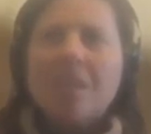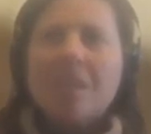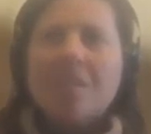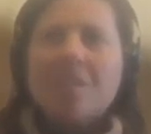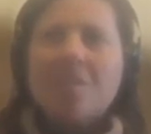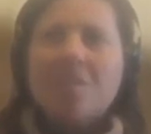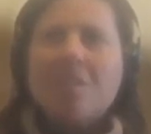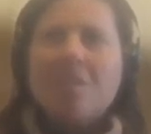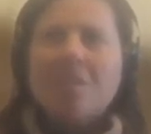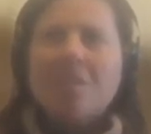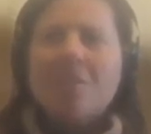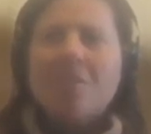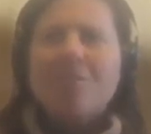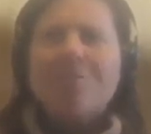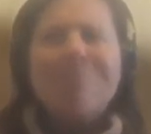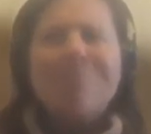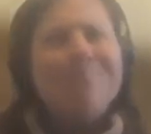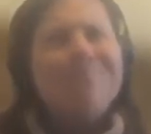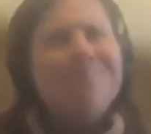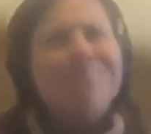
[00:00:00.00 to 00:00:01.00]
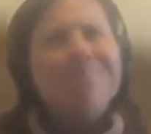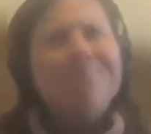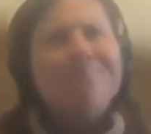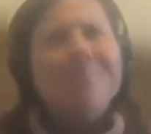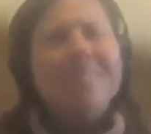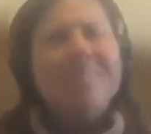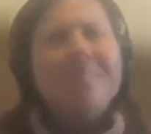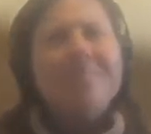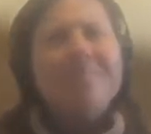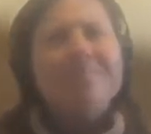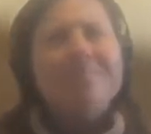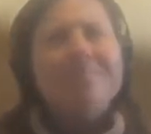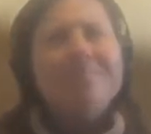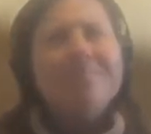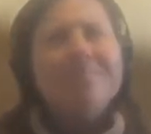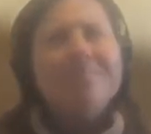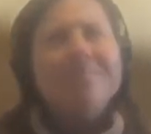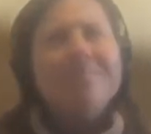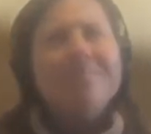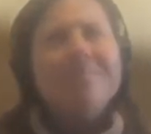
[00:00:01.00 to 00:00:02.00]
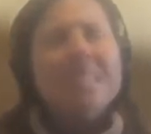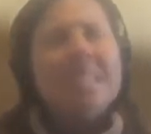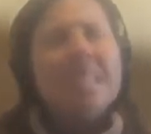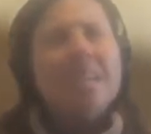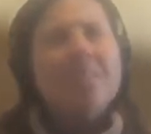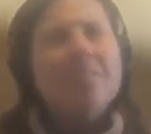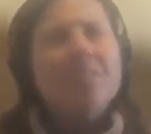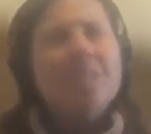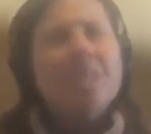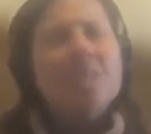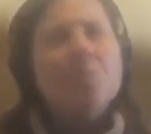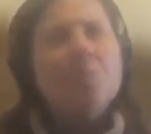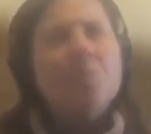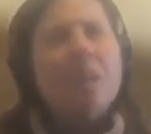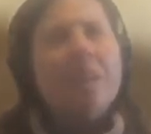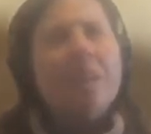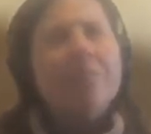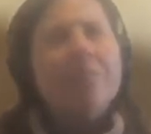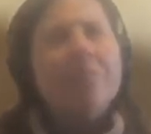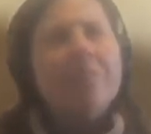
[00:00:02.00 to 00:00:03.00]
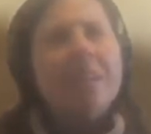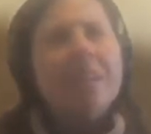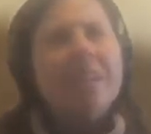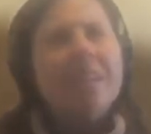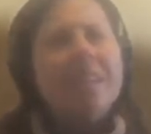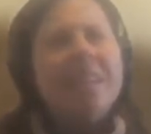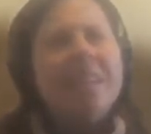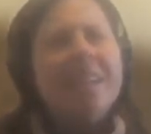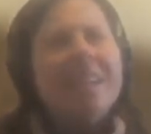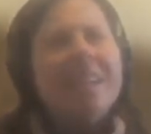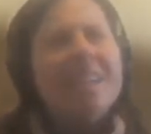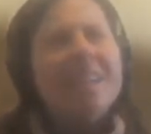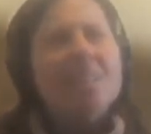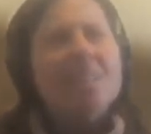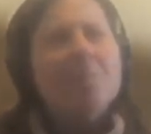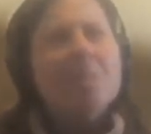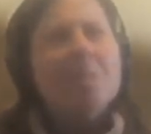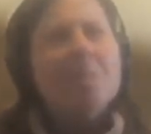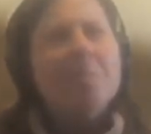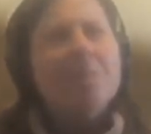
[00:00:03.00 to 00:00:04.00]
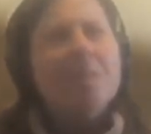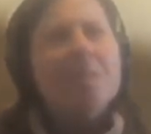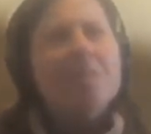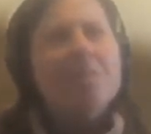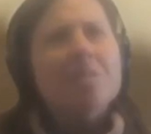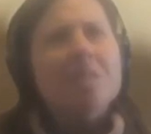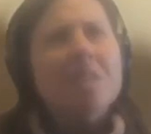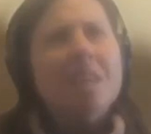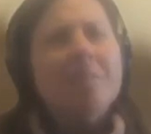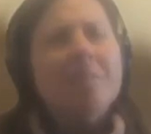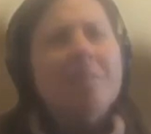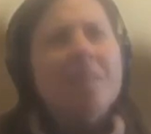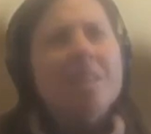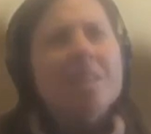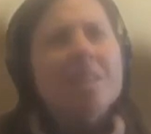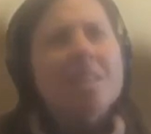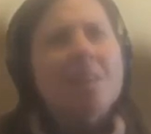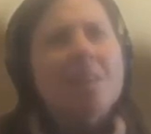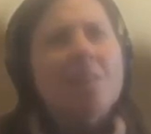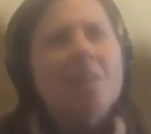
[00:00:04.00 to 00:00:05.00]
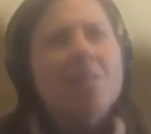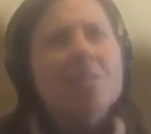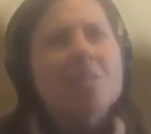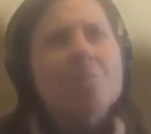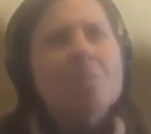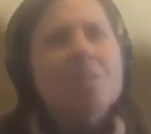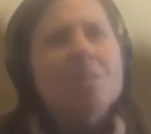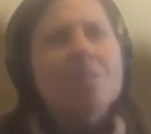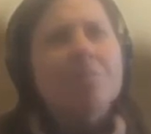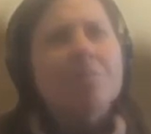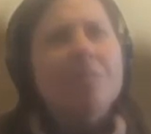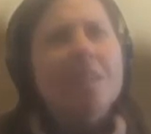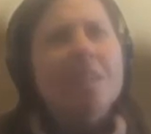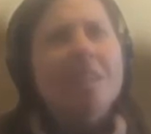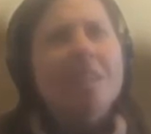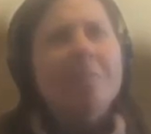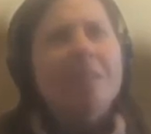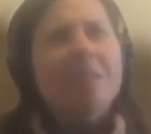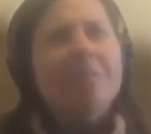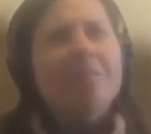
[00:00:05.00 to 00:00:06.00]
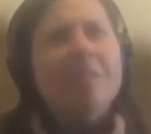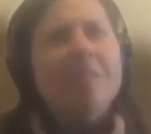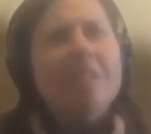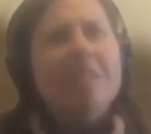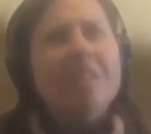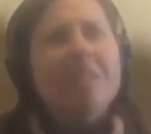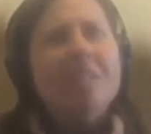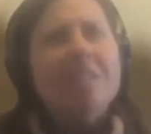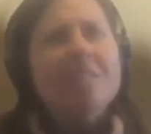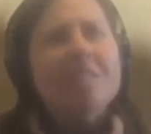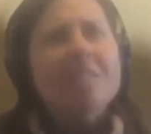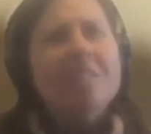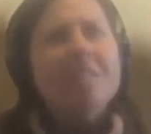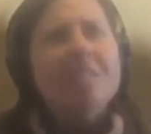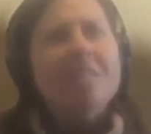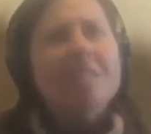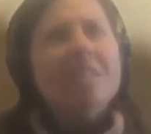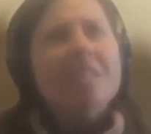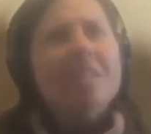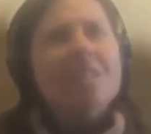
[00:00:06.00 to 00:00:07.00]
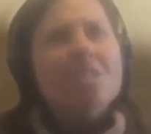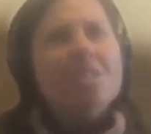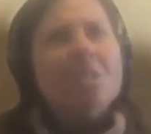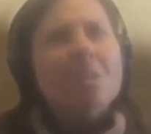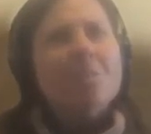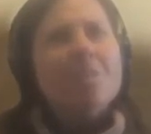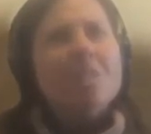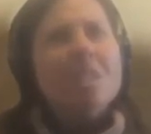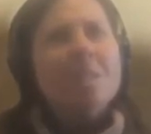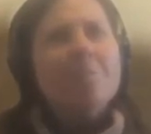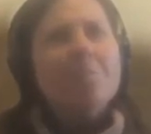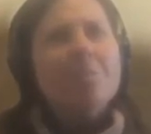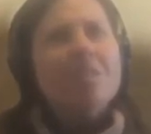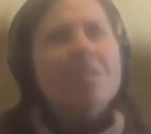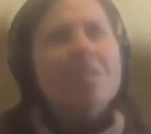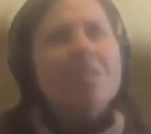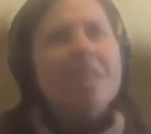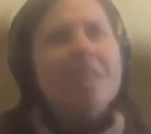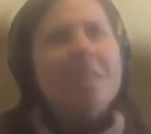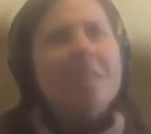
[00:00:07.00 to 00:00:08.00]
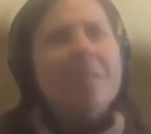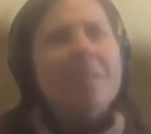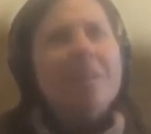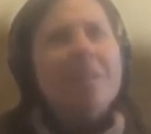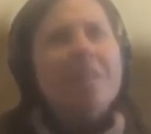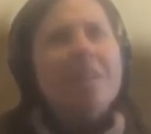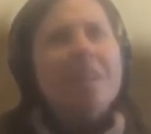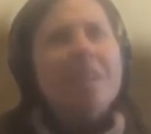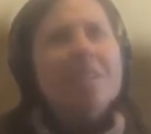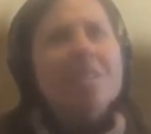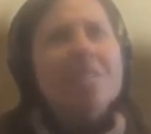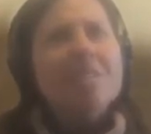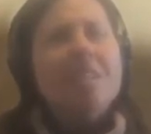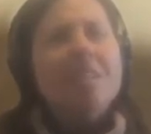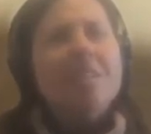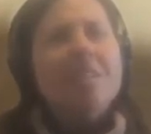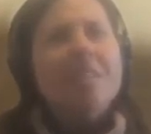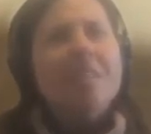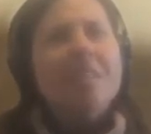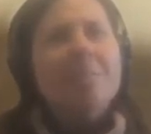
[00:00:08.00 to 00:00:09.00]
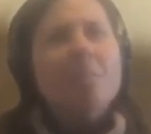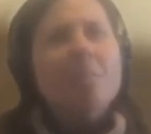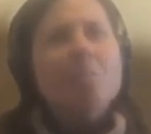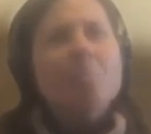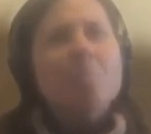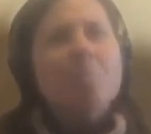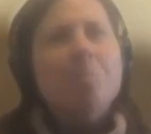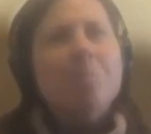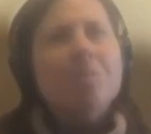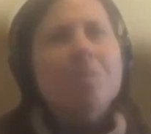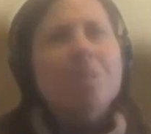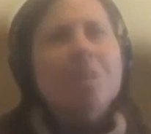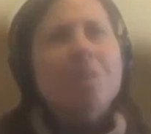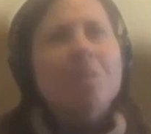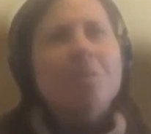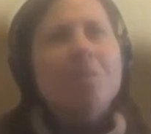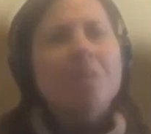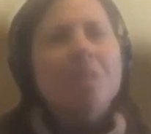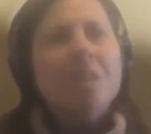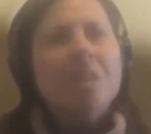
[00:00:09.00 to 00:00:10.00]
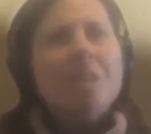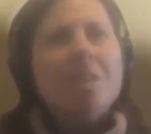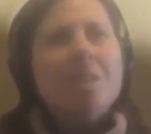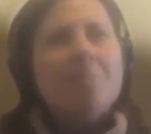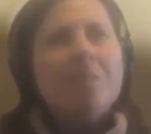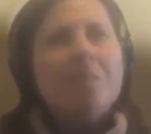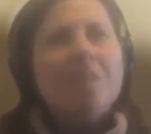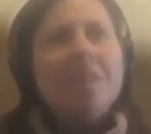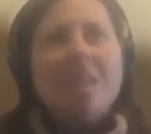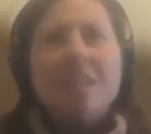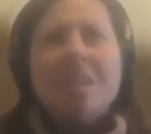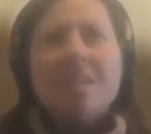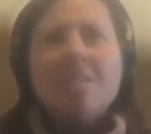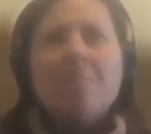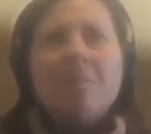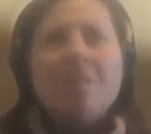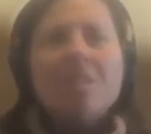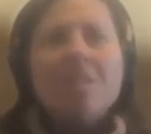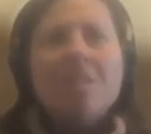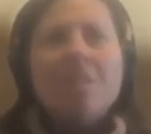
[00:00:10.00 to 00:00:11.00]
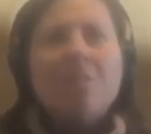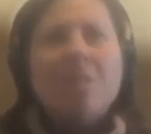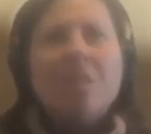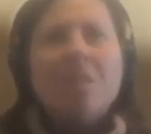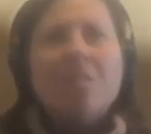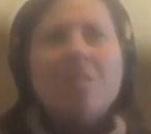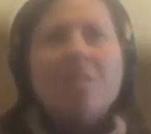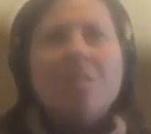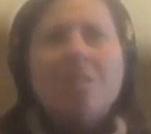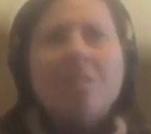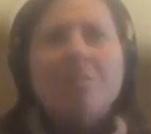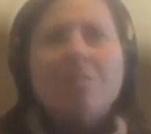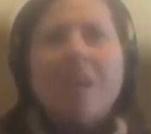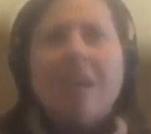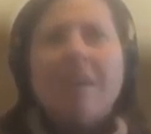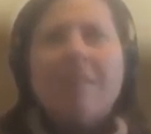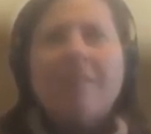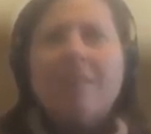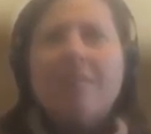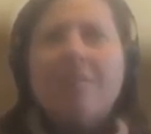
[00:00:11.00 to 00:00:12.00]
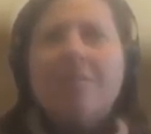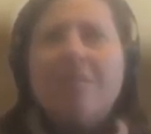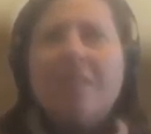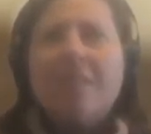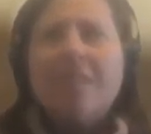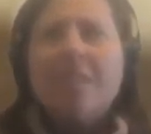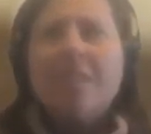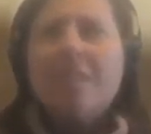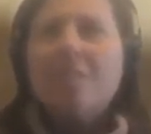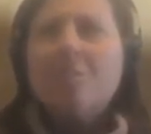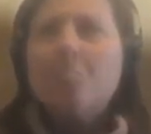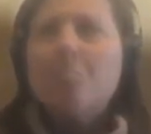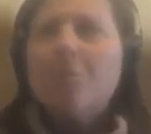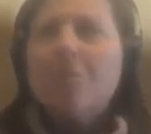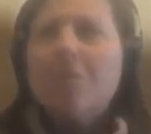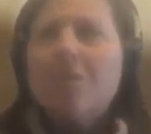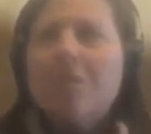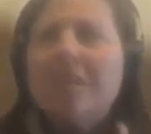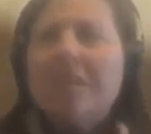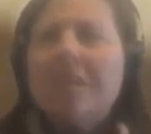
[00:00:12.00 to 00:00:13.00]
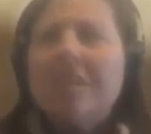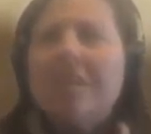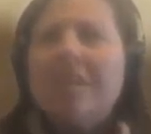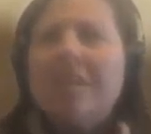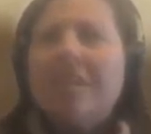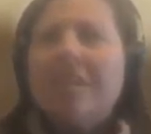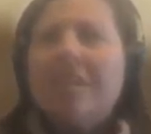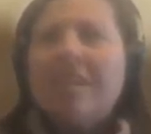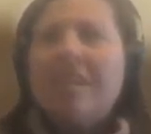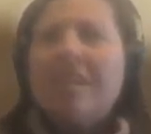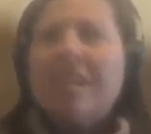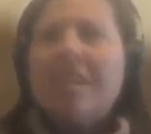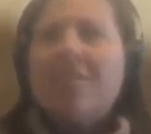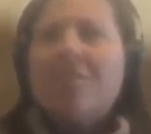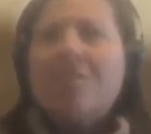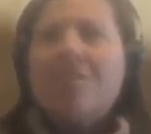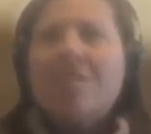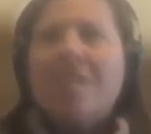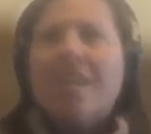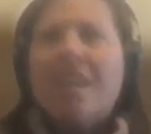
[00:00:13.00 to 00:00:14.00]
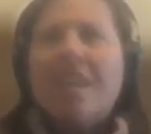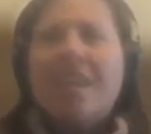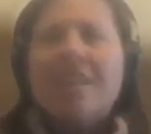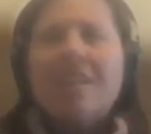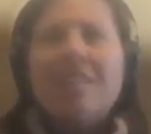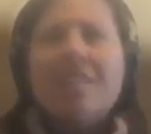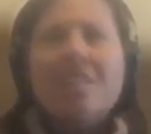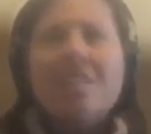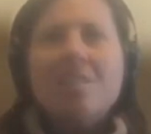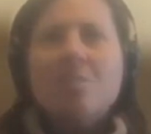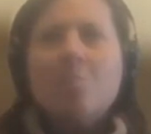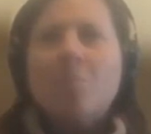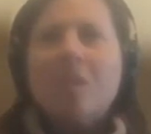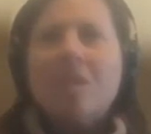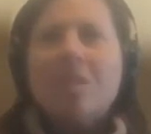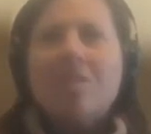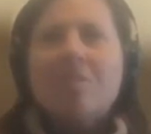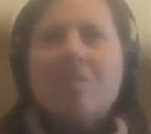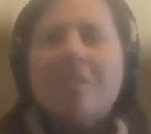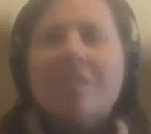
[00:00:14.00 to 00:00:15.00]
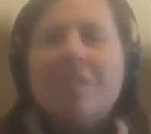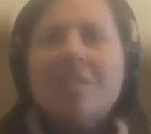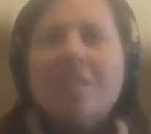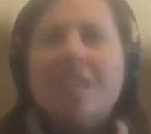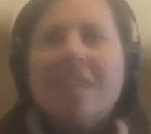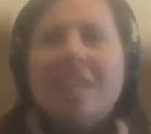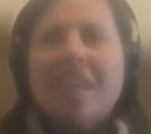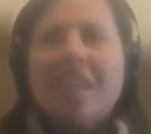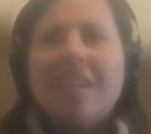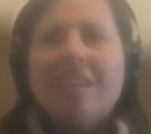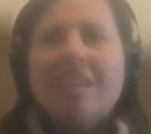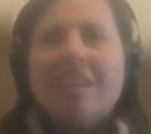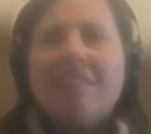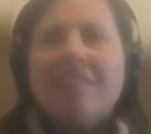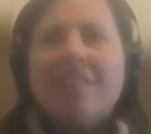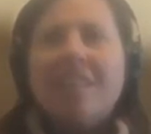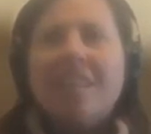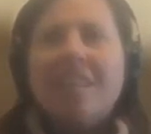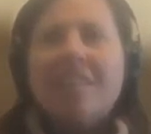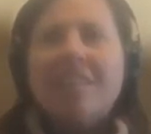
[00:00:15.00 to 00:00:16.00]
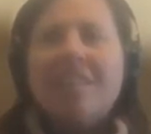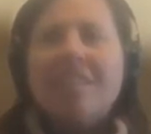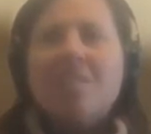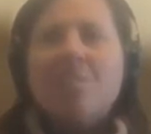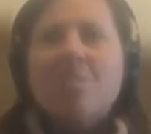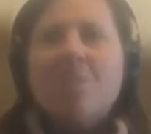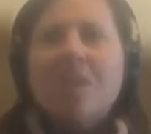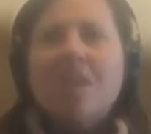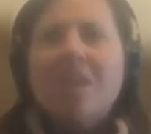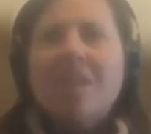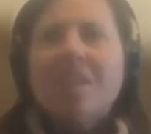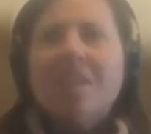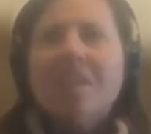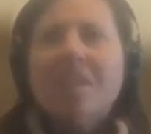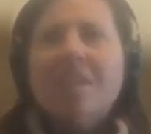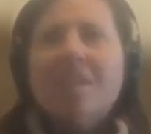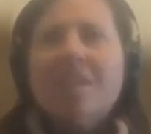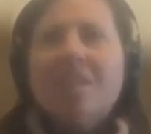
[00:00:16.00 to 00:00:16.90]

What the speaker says: And so yeah, that's why I guess I was able to do that because I also wasn't feeling my feelings. So I was able to think about a lot of stuff that most people don't. But then, especially when I started having feelings more, then I was like, this is way too much. I can't live like this way.